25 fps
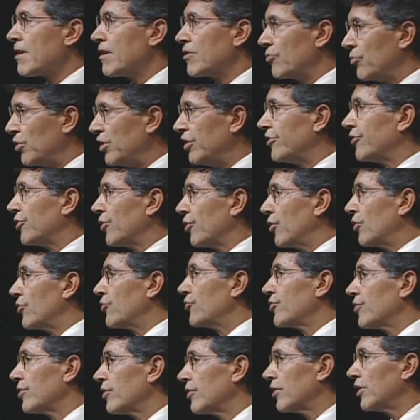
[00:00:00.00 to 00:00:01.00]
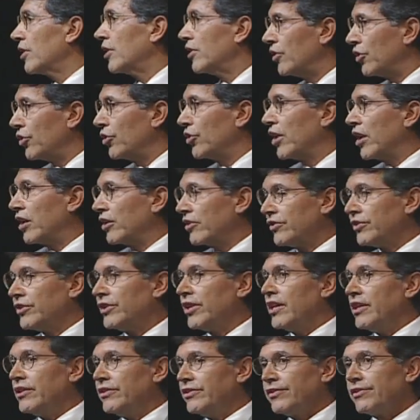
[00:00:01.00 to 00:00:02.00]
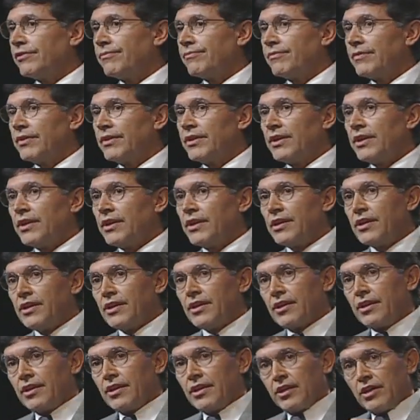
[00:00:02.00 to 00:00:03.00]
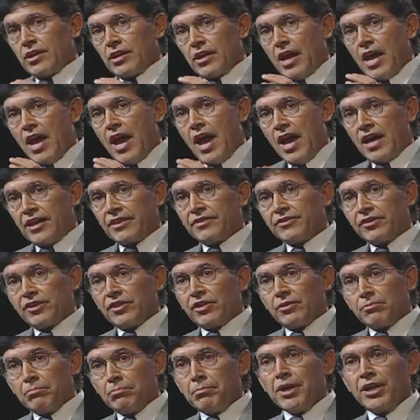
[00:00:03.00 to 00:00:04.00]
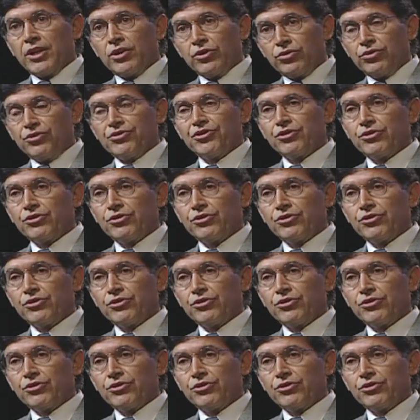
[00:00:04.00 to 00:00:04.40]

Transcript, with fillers: research in the United States at medical